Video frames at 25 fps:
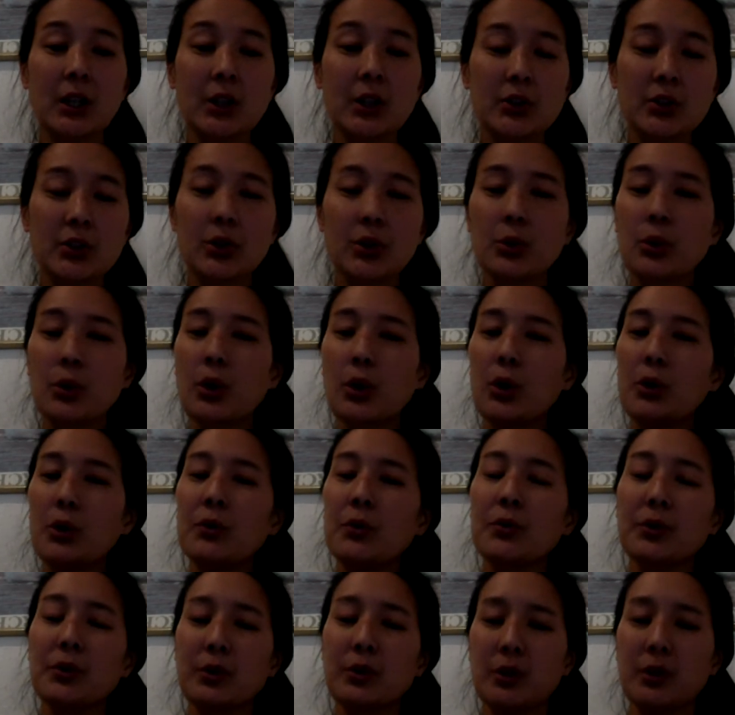So
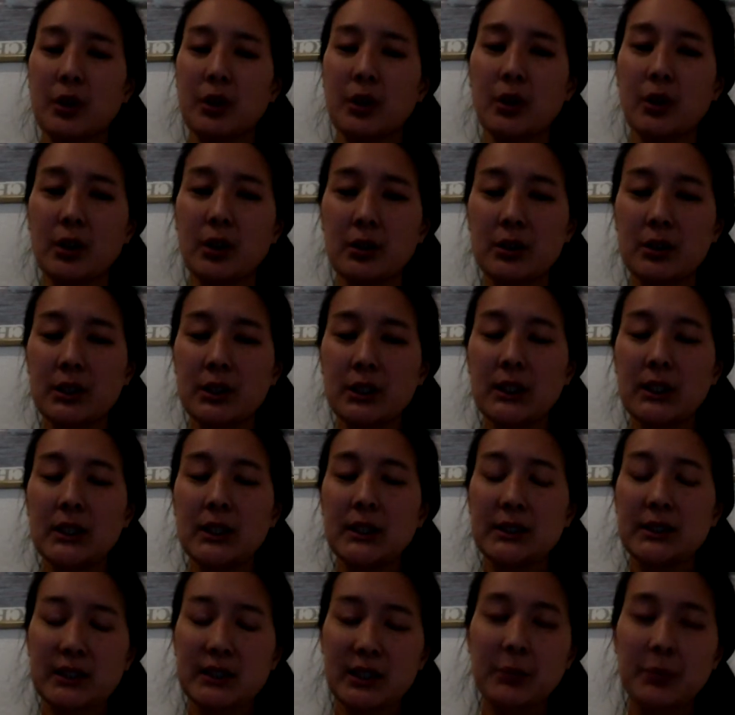overall,
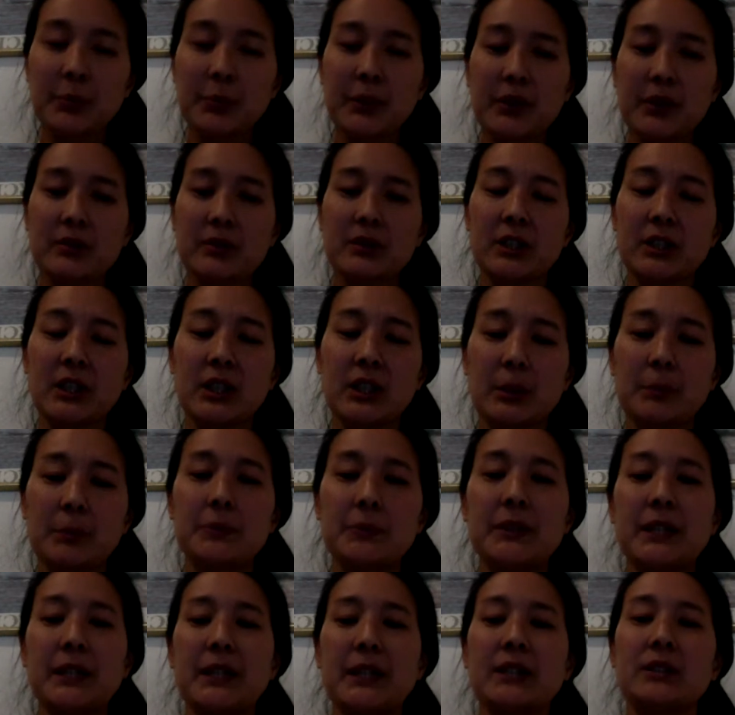typically a
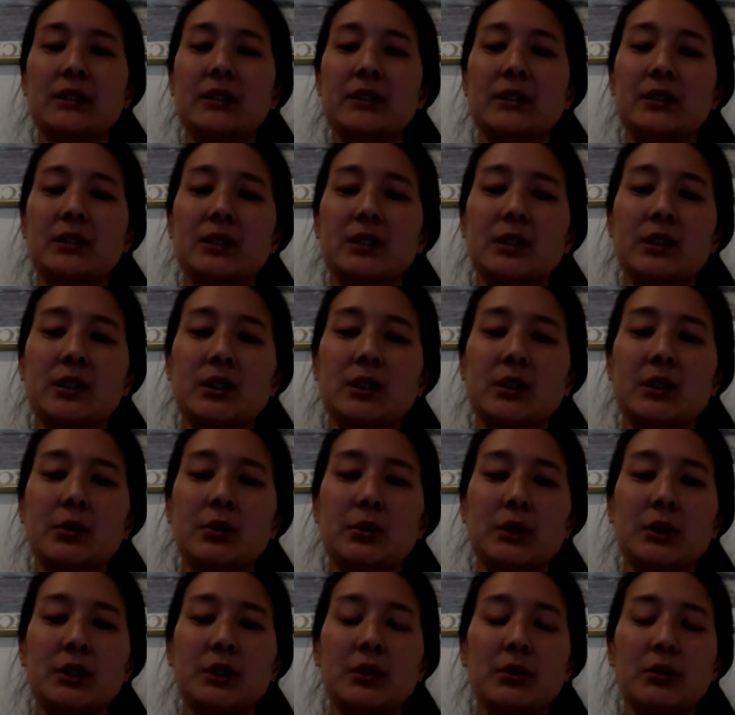plant
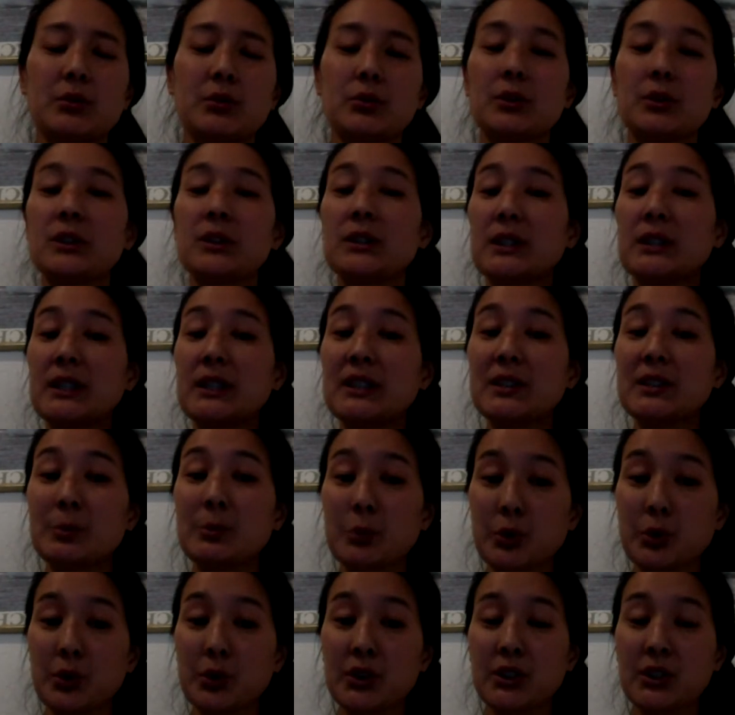would release
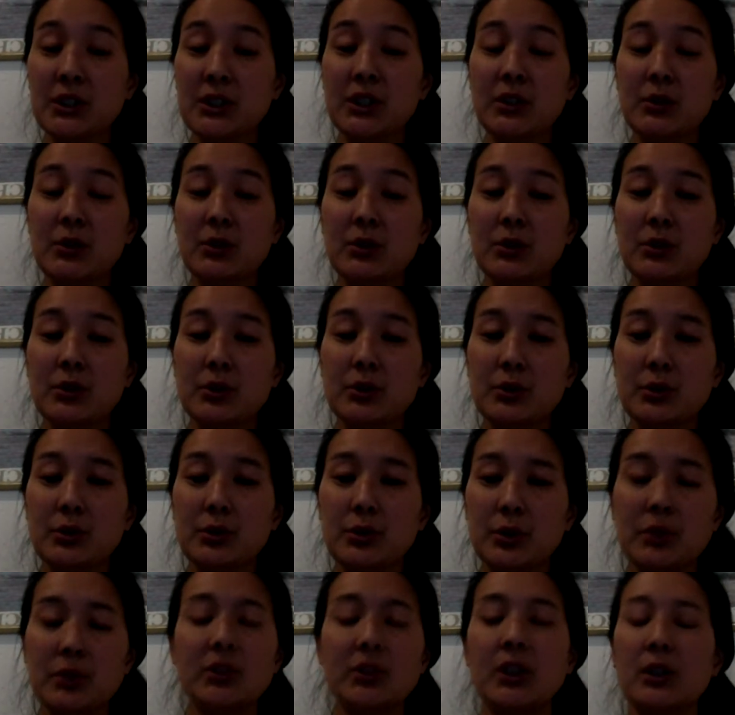more
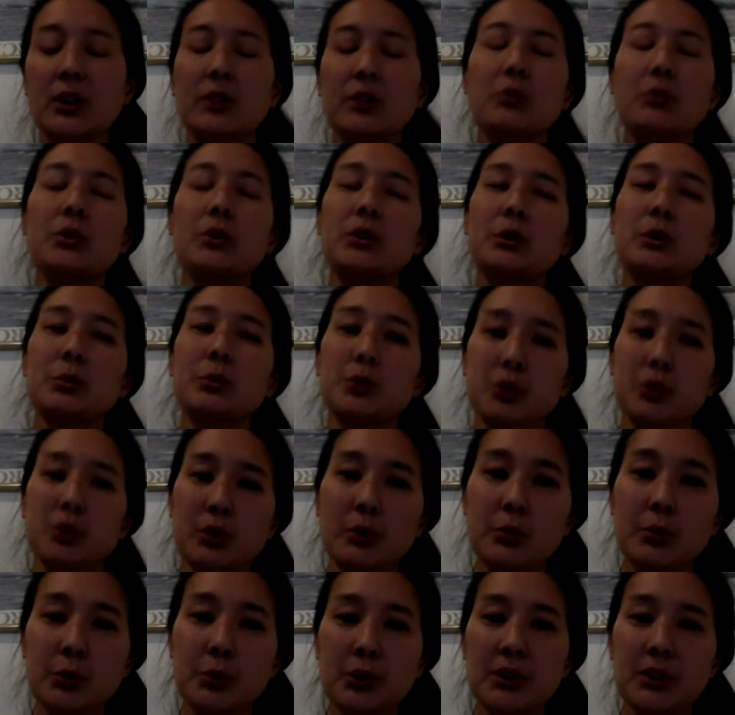CO2, would
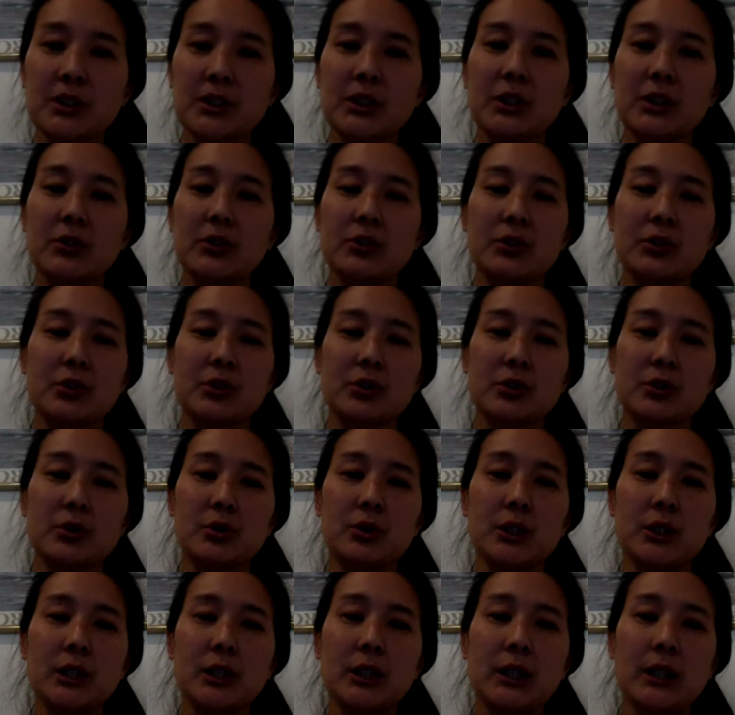absorb more
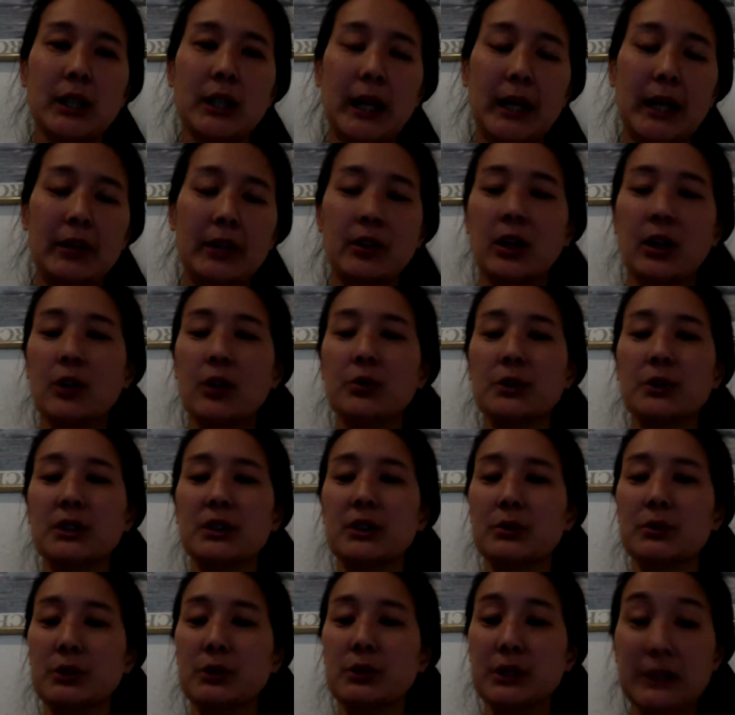CO2 and not
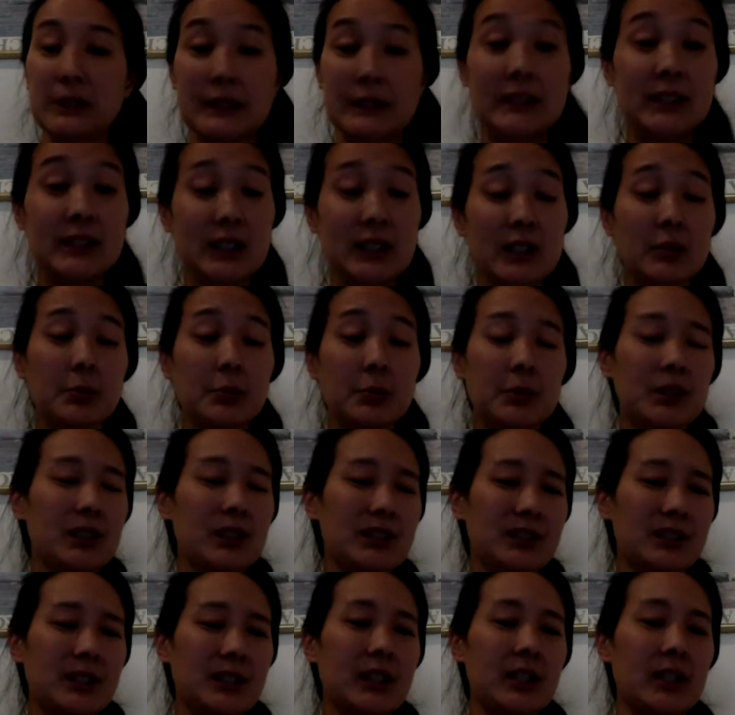really release it
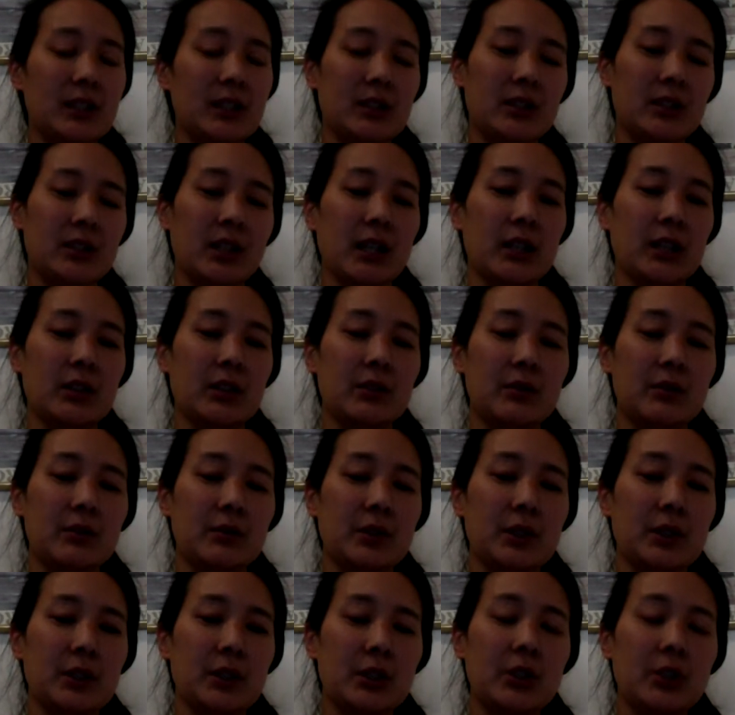because they can kind of,
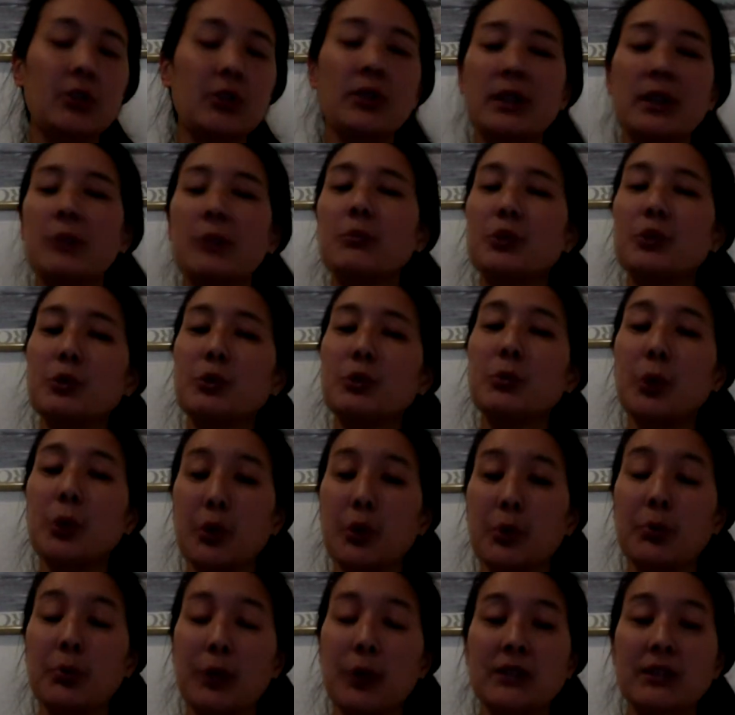they do
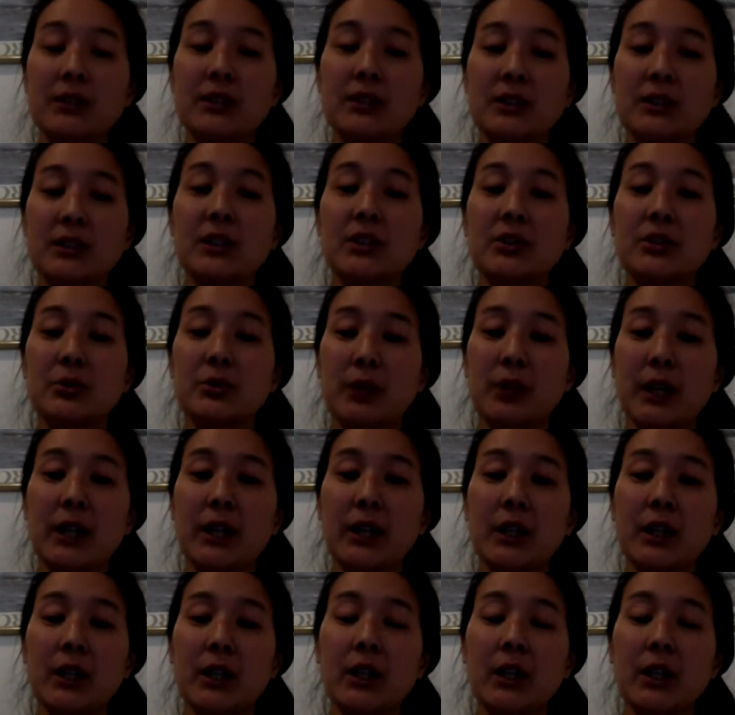both processes, right?